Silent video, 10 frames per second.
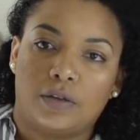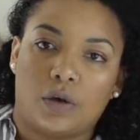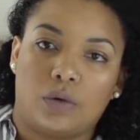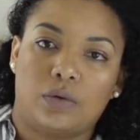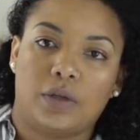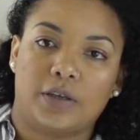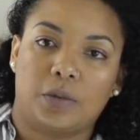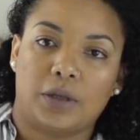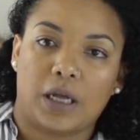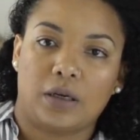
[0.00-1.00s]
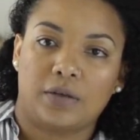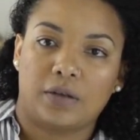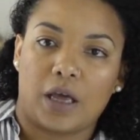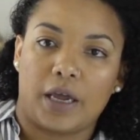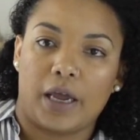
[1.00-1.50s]
So that's what that looks
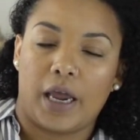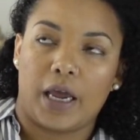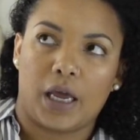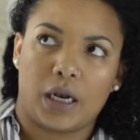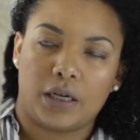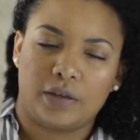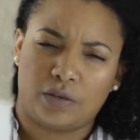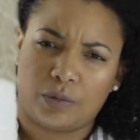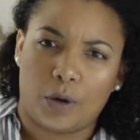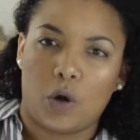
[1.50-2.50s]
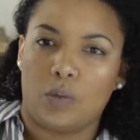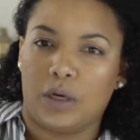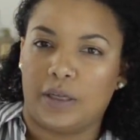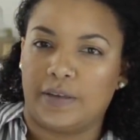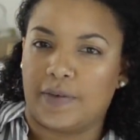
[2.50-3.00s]
like. And this is from Home
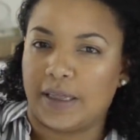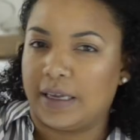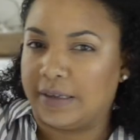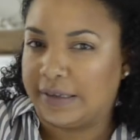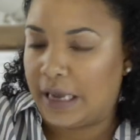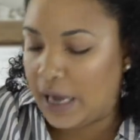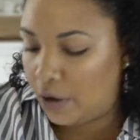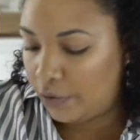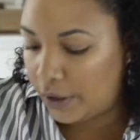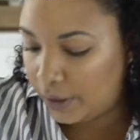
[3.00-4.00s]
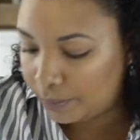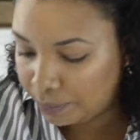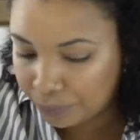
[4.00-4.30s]
Goods if I didn't say that already.